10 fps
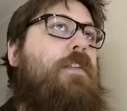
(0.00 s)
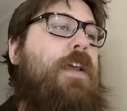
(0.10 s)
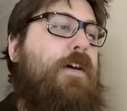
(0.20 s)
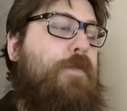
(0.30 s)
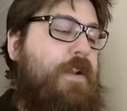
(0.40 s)

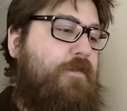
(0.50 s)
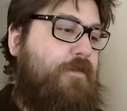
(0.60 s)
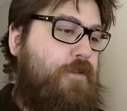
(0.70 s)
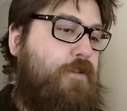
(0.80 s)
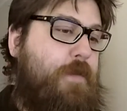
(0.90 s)
Now, when
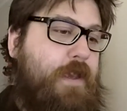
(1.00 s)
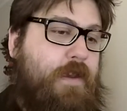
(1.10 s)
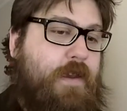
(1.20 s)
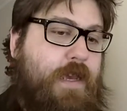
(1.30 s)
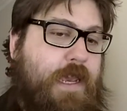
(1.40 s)

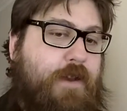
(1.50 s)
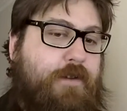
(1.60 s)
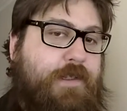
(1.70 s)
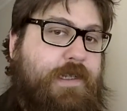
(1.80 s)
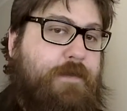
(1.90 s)
forming a
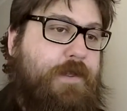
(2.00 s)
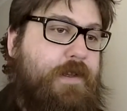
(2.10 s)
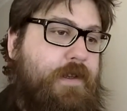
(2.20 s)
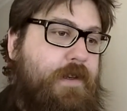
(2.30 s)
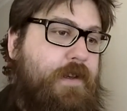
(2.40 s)
concept,
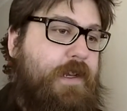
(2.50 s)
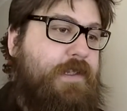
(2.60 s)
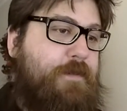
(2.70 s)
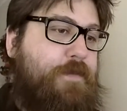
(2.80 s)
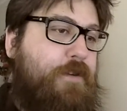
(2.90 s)

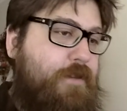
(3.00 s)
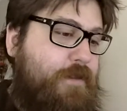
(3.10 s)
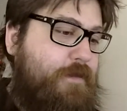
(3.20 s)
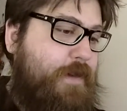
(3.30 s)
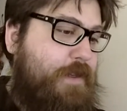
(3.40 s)
it's
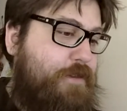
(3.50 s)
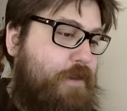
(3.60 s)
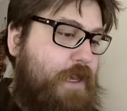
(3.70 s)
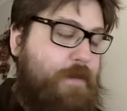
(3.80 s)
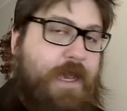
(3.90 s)
important when
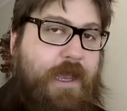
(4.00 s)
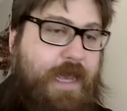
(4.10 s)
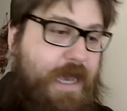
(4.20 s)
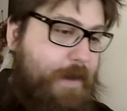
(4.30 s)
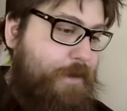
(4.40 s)
talking about
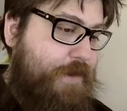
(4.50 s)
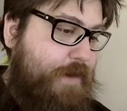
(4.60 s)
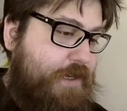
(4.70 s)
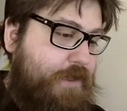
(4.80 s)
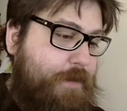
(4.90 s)
games to
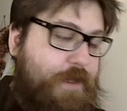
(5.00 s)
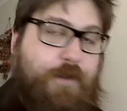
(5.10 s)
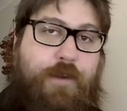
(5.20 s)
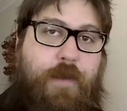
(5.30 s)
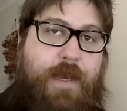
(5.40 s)
actually be
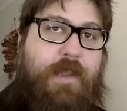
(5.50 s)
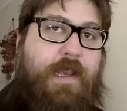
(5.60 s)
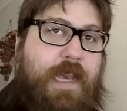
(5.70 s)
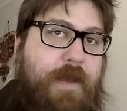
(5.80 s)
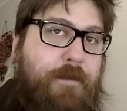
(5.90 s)
talking about the
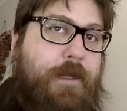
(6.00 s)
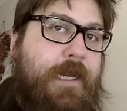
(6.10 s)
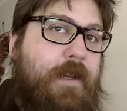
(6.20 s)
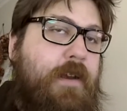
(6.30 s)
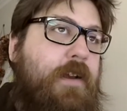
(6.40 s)

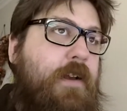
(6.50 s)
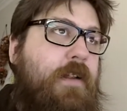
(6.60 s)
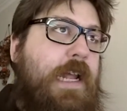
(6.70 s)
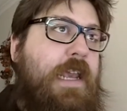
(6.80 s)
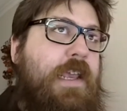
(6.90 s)
gameplay.
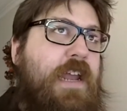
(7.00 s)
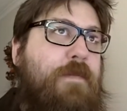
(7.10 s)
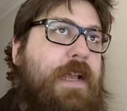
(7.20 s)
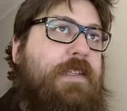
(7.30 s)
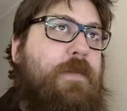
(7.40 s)
Now, you can
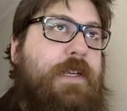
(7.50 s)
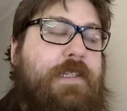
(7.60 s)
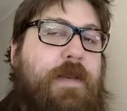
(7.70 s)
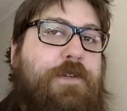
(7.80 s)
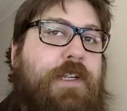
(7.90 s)
make some
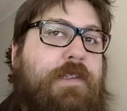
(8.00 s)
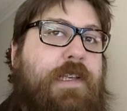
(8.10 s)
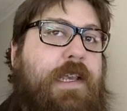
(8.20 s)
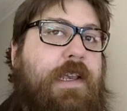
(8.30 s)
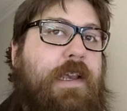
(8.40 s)
exceptions
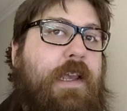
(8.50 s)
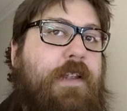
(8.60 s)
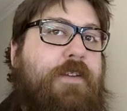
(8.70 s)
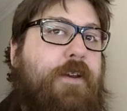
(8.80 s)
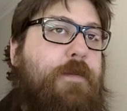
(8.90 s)
here
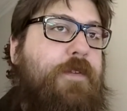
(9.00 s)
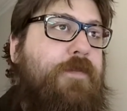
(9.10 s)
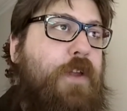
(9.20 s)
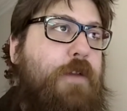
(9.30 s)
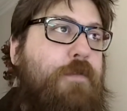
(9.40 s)
in terms
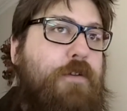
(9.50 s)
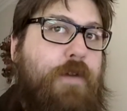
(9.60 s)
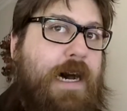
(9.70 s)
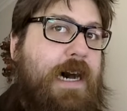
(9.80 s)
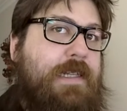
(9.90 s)
of like real
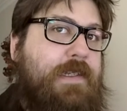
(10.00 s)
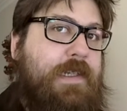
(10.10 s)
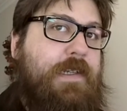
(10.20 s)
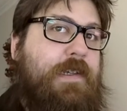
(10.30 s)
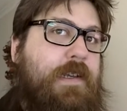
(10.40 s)

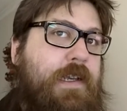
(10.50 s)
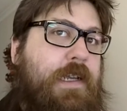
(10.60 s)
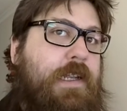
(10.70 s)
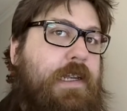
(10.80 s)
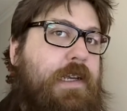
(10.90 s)
artsy
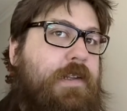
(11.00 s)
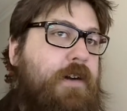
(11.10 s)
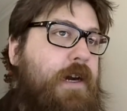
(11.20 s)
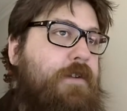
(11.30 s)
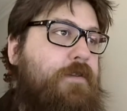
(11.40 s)
indie
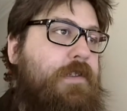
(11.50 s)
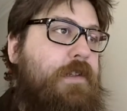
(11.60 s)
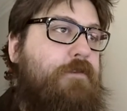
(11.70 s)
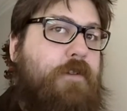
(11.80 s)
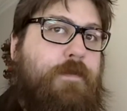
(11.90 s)
titles
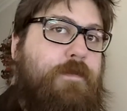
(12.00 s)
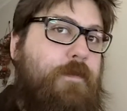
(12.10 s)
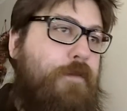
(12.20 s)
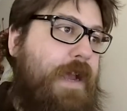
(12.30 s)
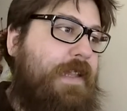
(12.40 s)
that are
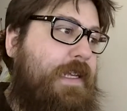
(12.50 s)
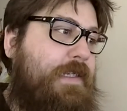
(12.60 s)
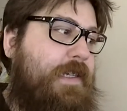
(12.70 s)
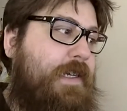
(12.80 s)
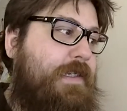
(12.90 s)
around
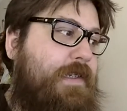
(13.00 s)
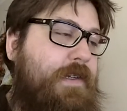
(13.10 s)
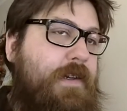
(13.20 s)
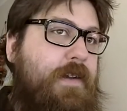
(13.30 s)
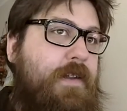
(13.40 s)
these days
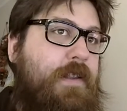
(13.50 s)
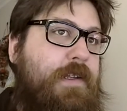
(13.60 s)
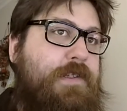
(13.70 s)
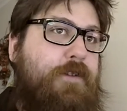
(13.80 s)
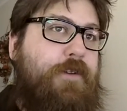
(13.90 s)
that
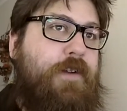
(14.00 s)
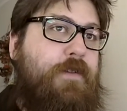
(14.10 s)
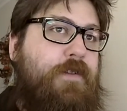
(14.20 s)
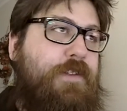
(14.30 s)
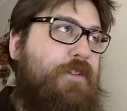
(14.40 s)
are
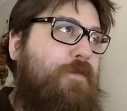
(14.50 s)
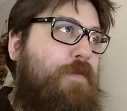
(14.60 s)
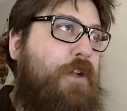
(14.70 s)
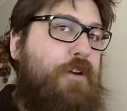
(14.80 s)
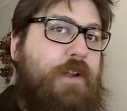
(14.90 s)
sort of
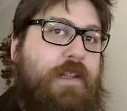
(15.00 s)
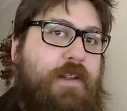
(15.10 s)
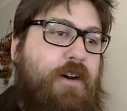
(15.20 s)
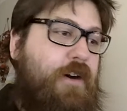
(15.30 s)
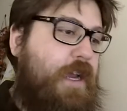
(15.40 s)
blurring the
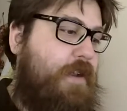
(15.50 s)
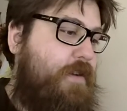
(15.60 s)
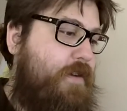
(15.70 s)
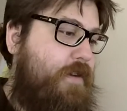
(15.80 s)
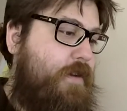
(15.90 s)

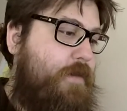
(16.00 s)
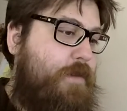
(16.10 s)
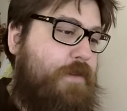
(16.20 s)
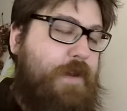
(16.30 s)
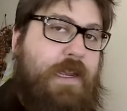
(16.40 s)
line
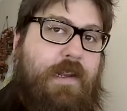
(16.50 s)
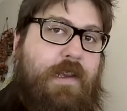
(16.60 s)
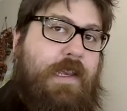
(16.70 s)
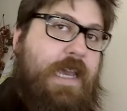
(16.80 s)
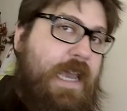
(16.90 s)

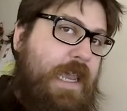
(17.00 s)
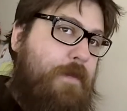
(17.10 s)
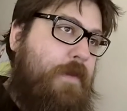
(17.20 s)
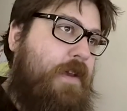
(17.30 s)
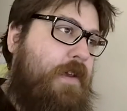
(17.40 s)
between
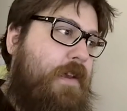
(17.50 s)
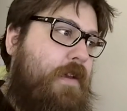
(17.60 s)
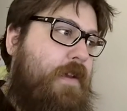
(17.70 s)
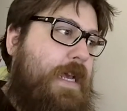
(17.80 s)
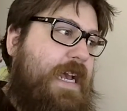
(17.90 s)
game
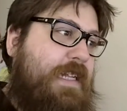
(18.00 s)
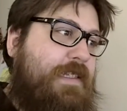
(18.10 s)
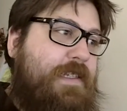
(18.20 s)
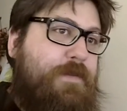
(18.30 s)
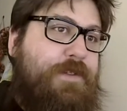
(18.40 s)

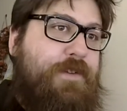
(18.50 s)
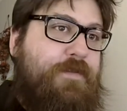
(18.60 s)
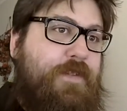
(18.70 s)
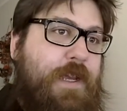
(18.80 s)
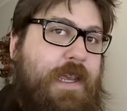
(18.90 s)
and some sort
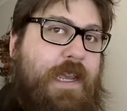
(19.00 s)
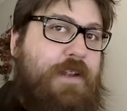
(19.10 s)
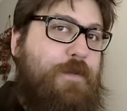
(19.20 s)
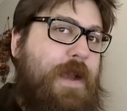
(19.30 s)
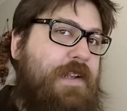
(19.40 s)
of like
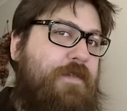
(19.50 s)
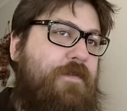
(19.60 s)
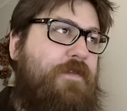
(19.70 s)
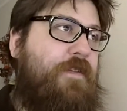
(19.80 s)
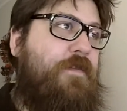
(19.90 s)
interactive
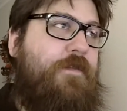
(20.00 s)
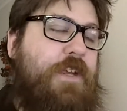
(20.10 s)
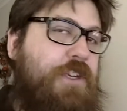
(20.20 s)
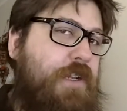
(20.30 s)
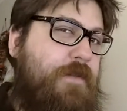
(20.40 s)

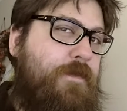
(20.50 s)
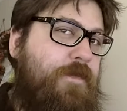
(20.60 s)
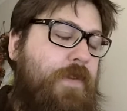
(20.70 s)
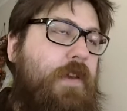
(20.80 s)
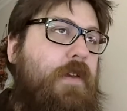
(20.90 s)
fiction.
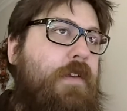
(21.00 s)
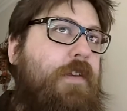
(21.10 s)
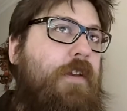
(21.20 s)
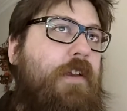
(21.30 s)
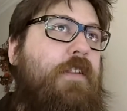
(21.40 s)

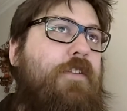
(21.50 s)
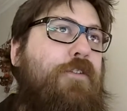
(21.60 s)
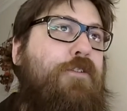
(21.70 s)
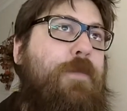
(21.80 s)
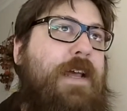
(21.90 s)
So you can
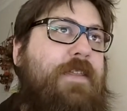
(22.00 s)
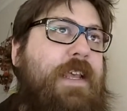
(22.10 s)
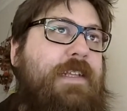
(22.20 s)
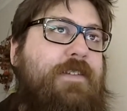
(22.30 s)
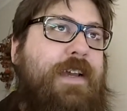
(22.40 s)
talk about
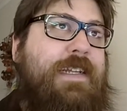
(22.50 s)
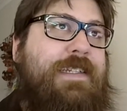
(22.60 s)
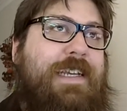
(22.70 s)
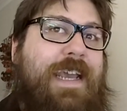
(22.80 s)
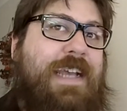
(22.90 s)
things like
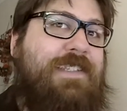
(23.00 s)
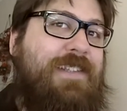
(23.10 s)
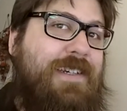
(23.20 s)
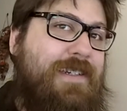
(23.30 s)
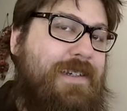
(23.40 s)
Dear
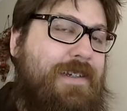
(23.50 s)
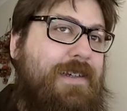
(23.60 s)
Esther,